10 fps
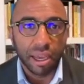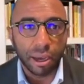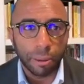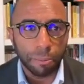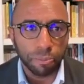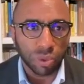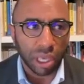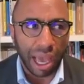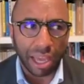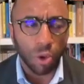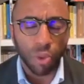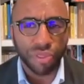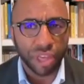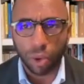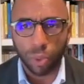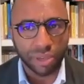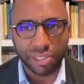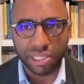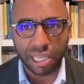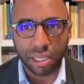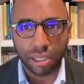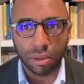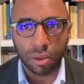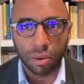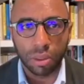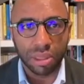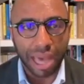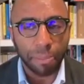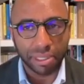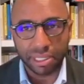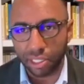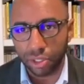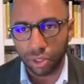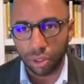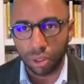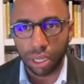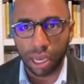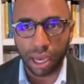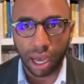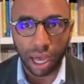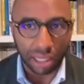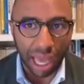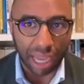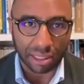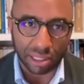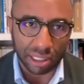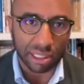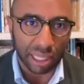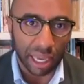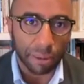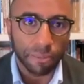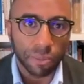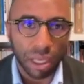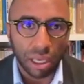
I don't think we've seen that potential uh, unlocked just yet.